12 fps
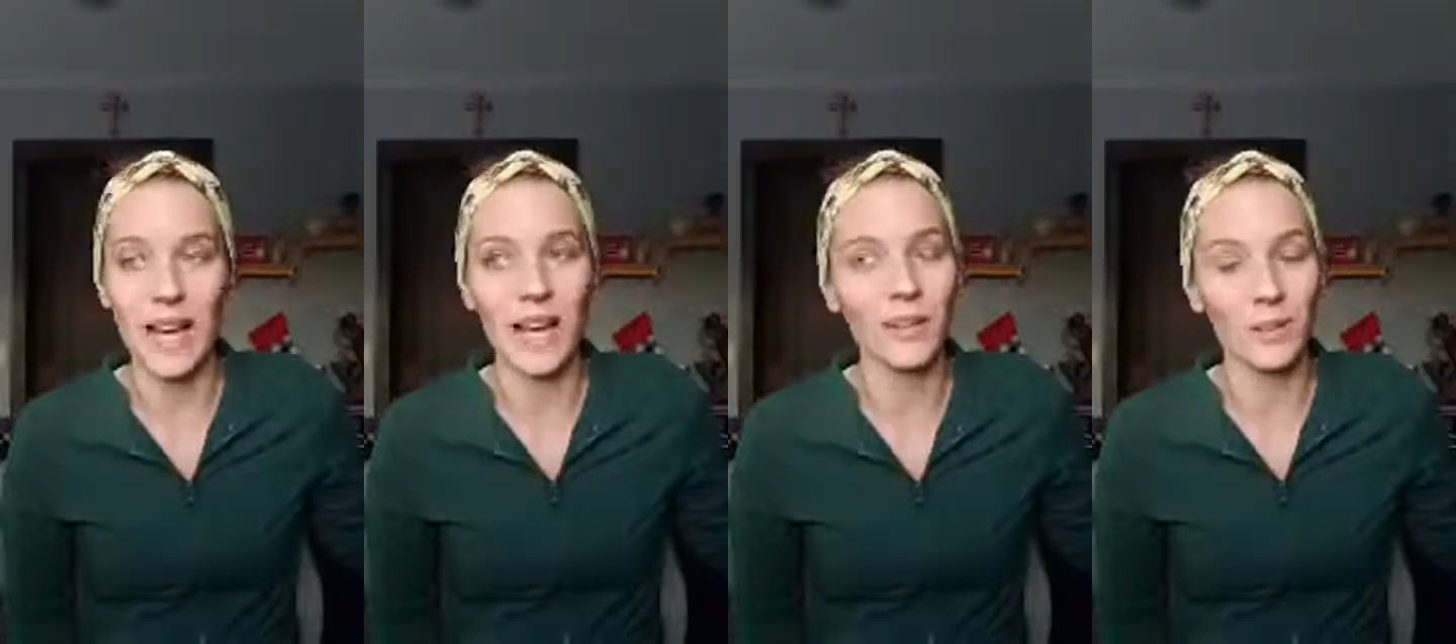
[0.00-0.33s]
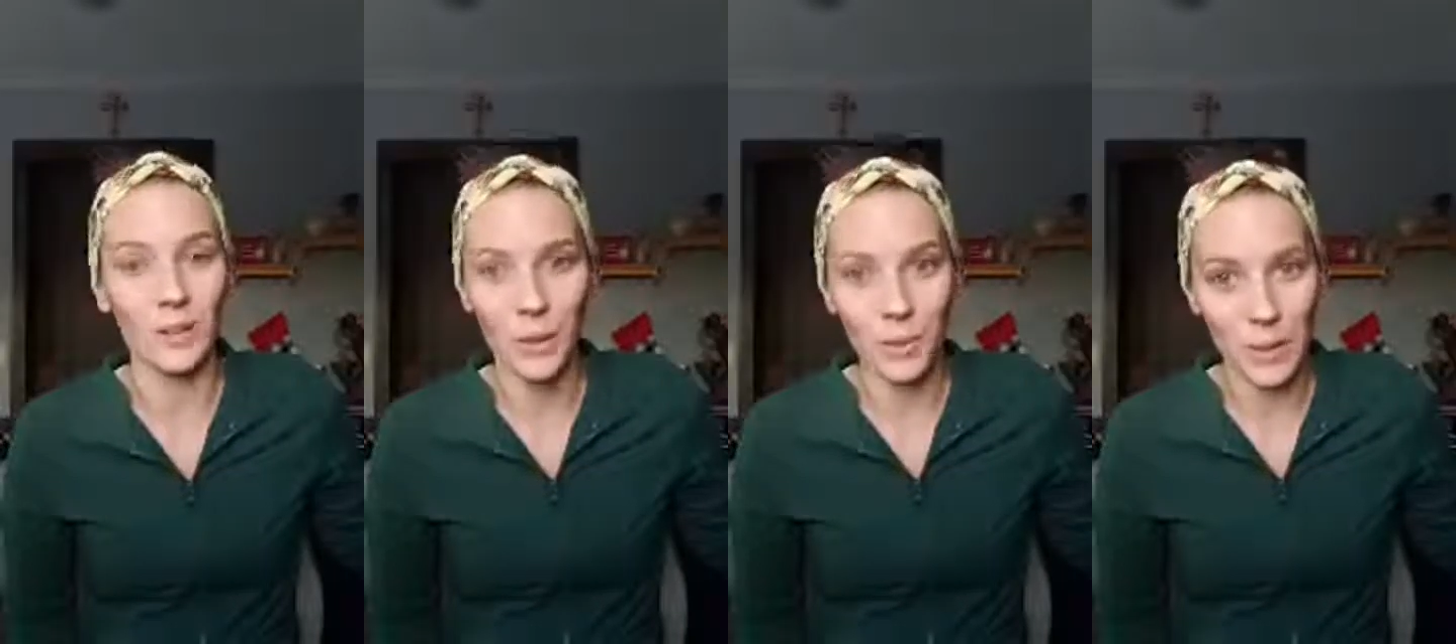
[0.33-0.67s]
I
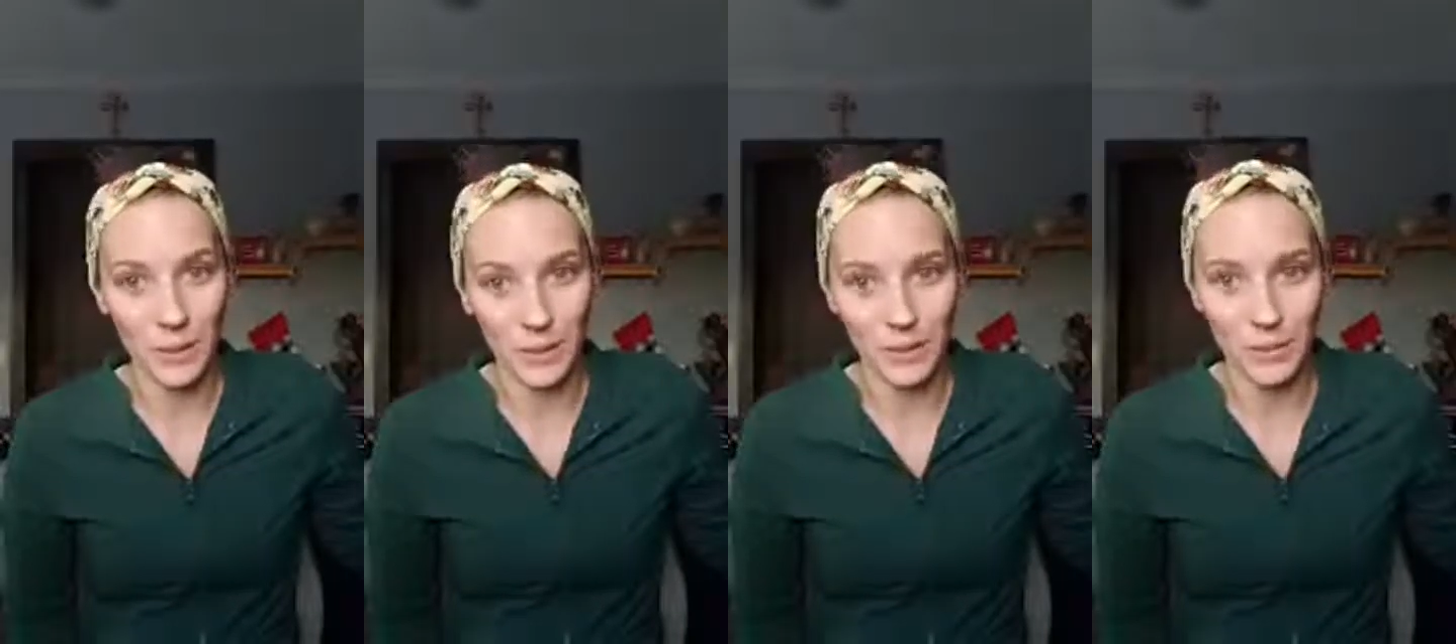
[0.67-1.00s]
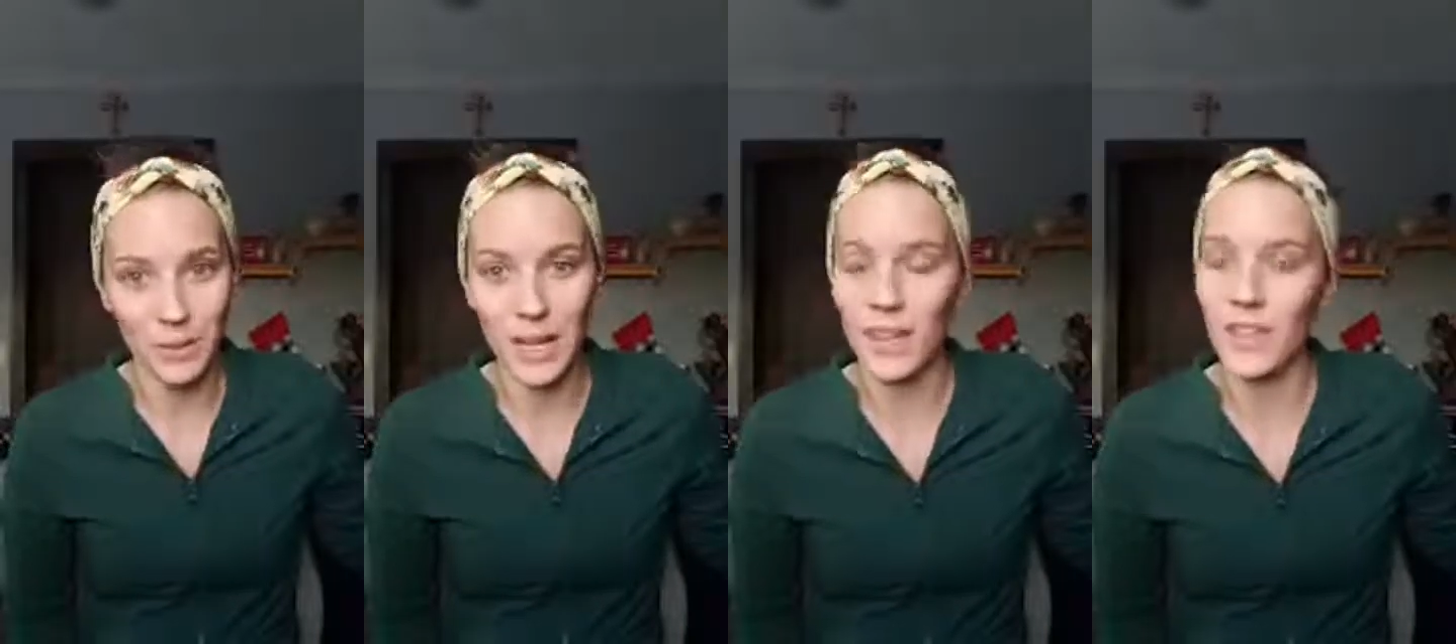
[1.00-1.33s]
don't know about
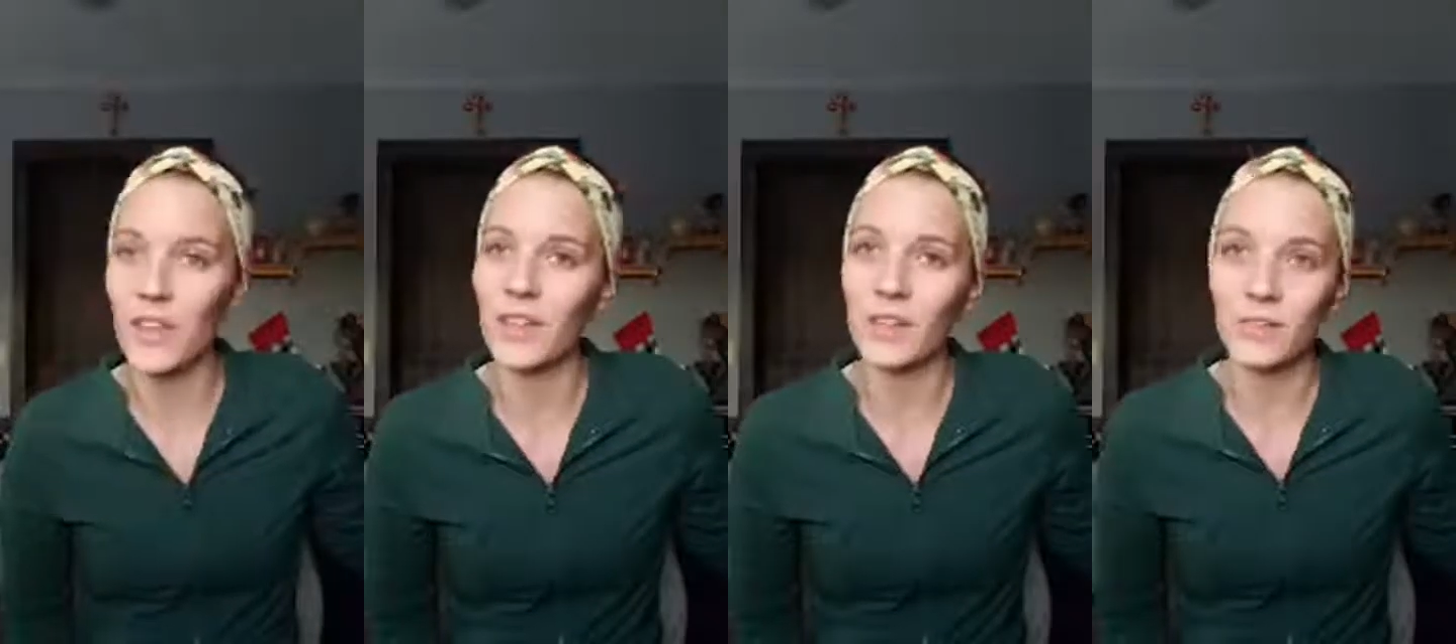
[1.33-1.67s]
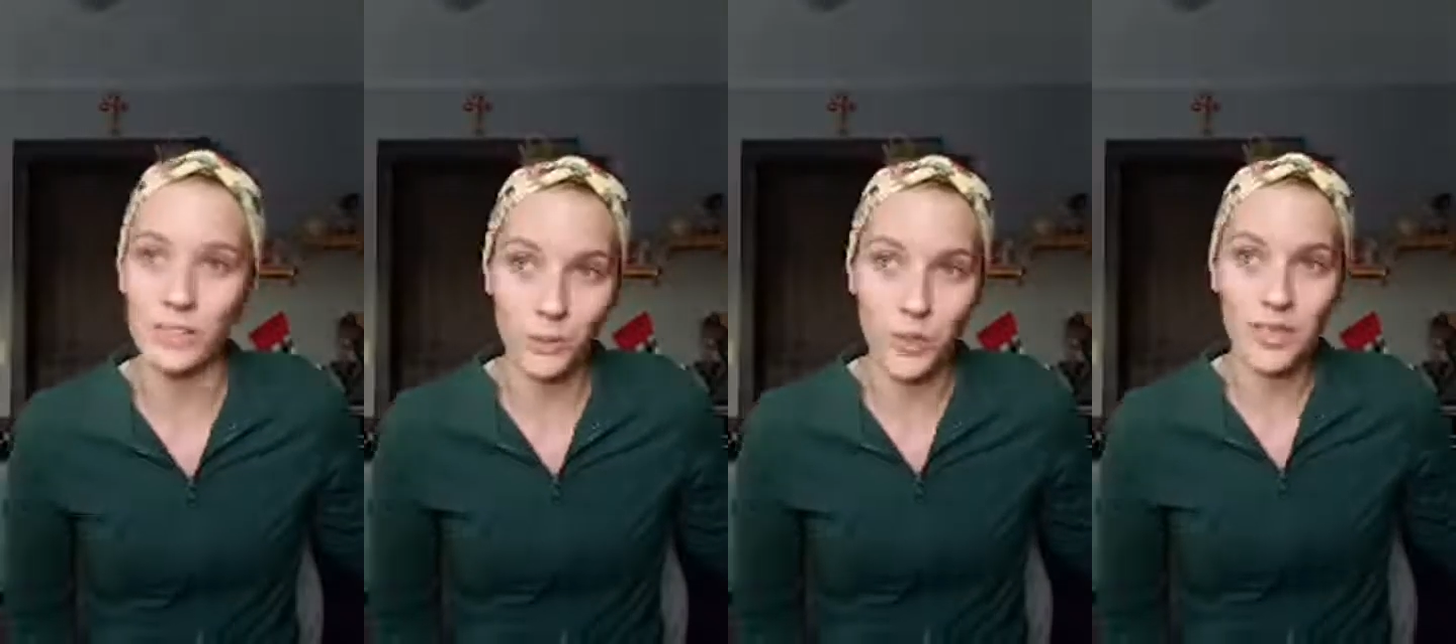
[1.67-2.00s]
you, but I think of
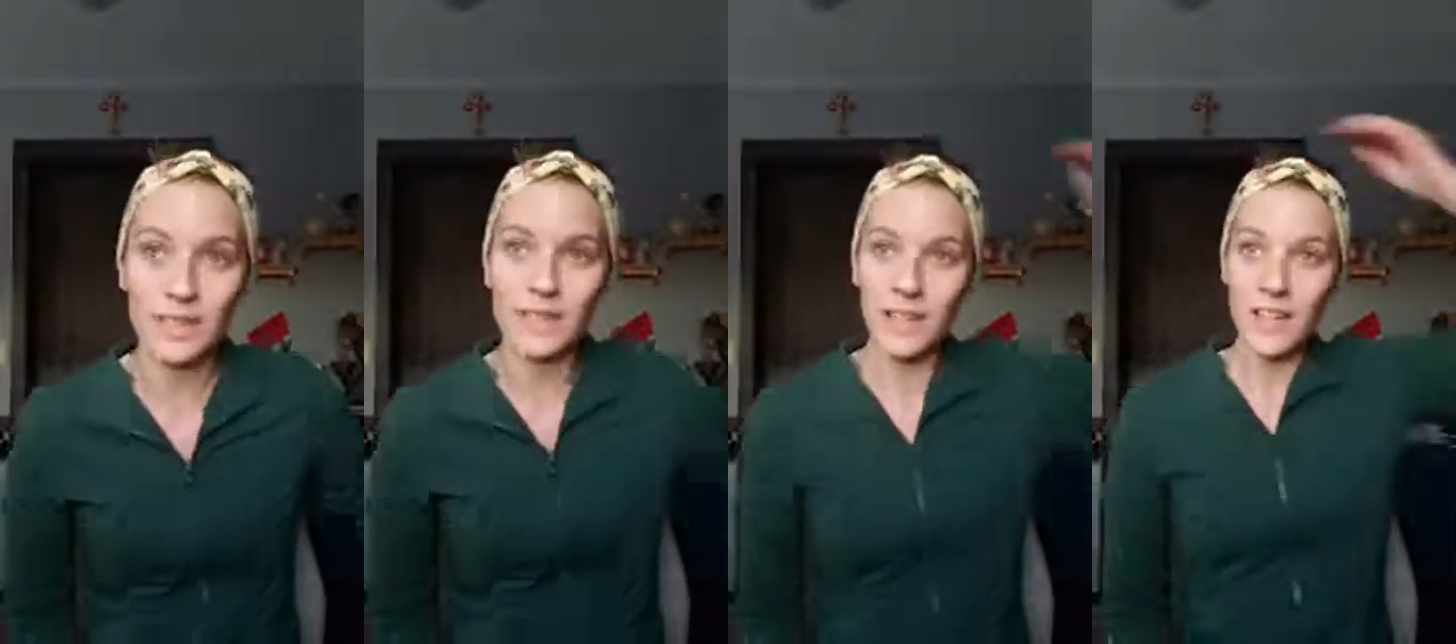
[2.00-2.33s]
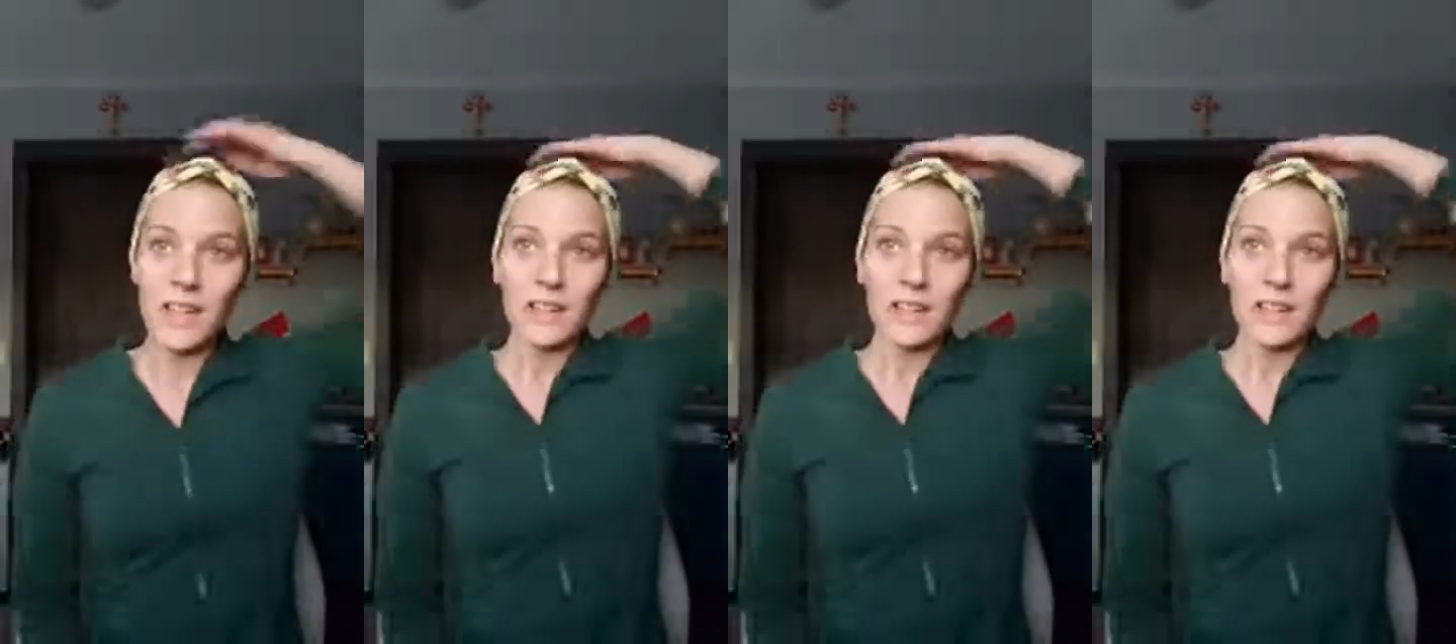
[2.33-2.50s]
sweets,